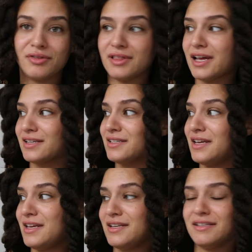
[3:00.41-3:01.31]
Last
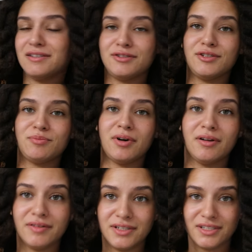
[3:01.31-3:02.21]
hint, which is
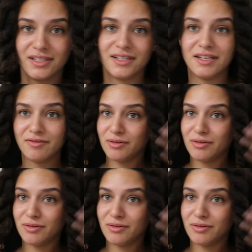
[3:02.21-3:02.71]
probably just gonna give